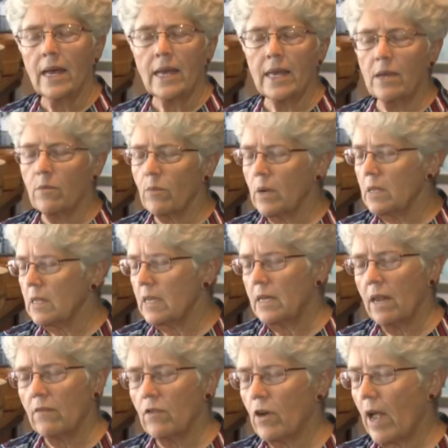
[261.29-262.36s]
it really
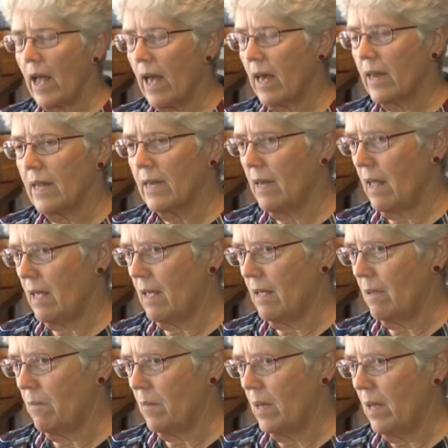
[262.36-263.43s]
never had a
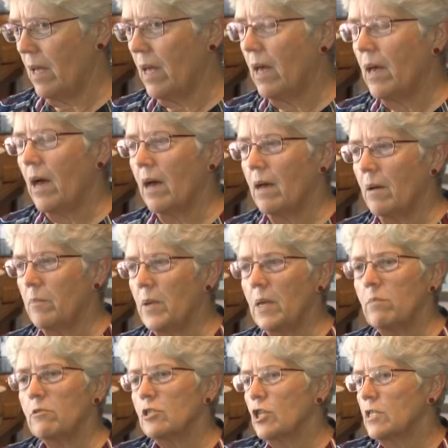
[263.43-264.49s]
name. Uh,
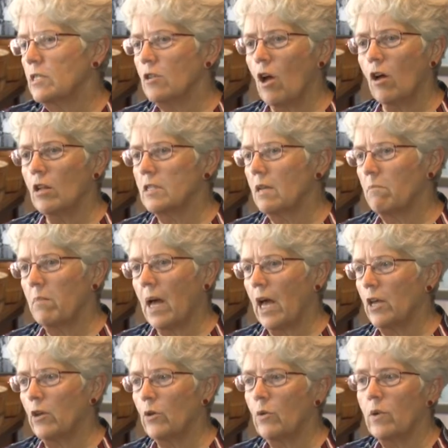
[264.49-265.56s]
people just called it
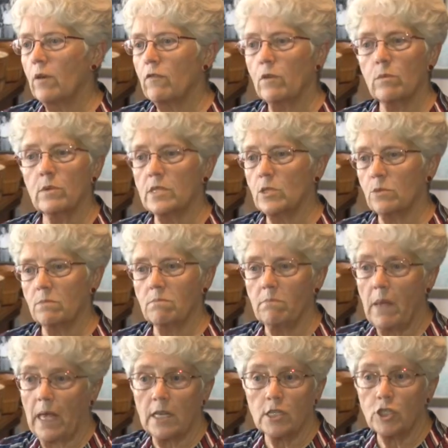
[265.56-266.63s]
by whoever was
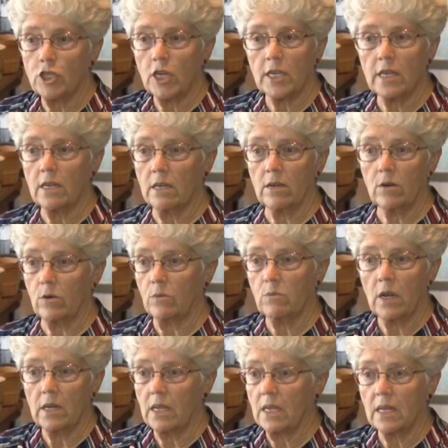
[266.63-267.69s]
managing it or
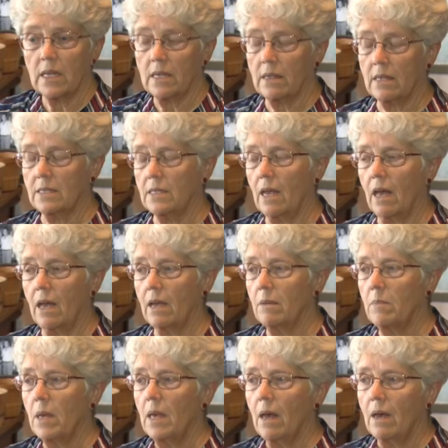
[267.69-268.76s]
running it at the
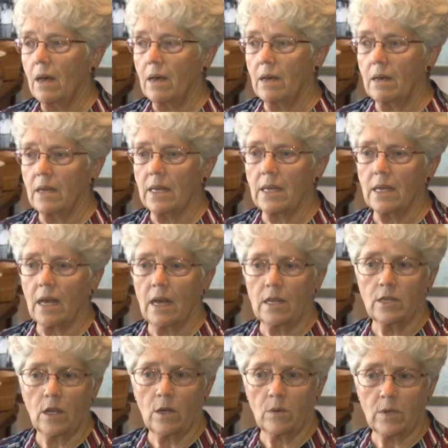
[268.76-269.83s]
time. Uh, it
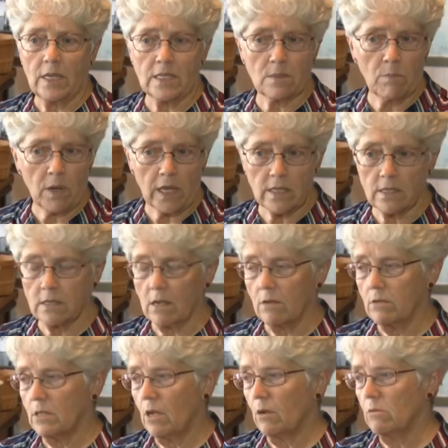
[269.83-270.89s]
got known as
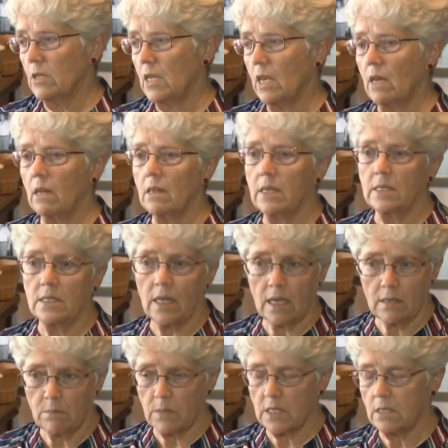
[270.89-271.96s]
Bledsoe's Hotel and
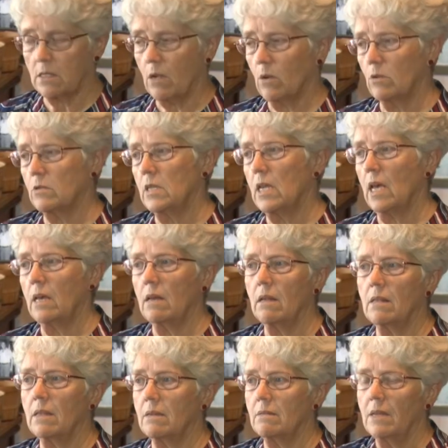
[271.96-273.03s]
Deadman's
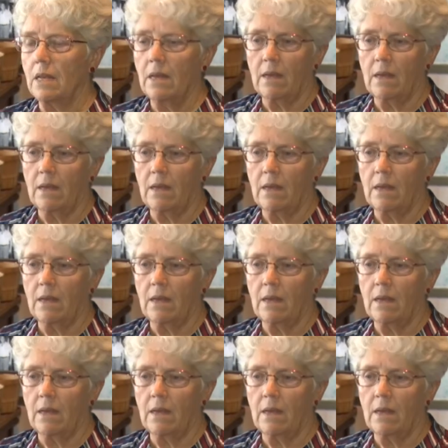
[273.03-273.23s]
Hotel and